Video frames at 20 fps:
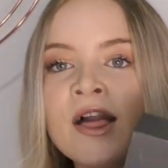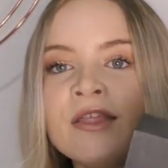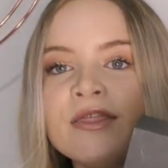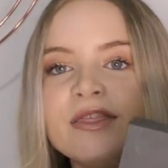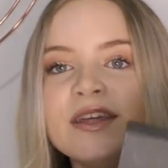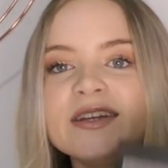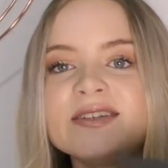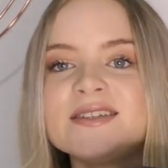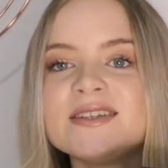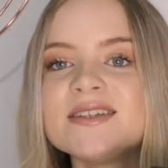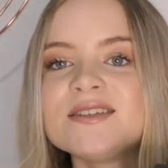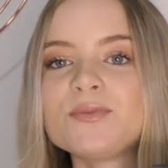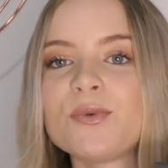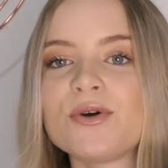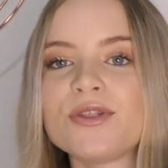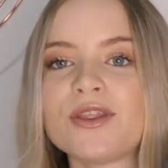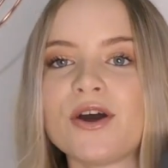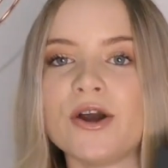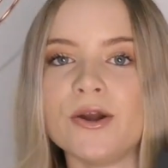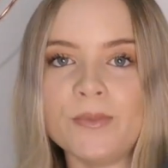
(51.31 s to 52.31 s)
This is
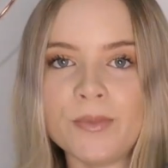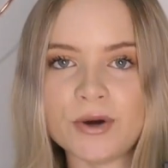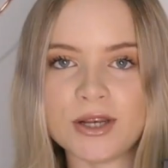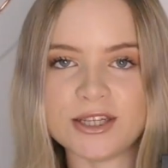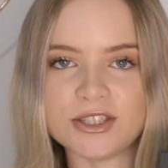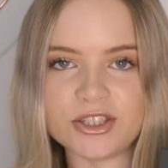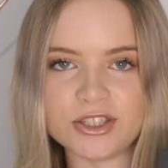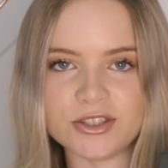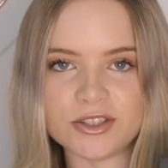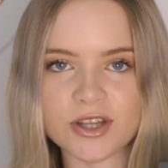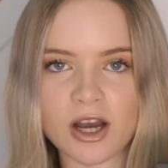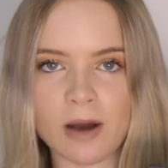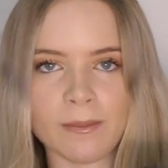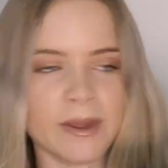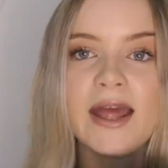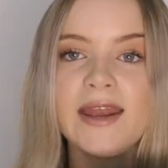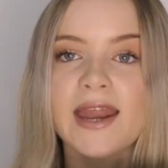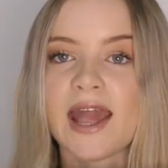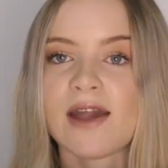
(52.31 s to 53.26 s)
what the POLLY shoes come in.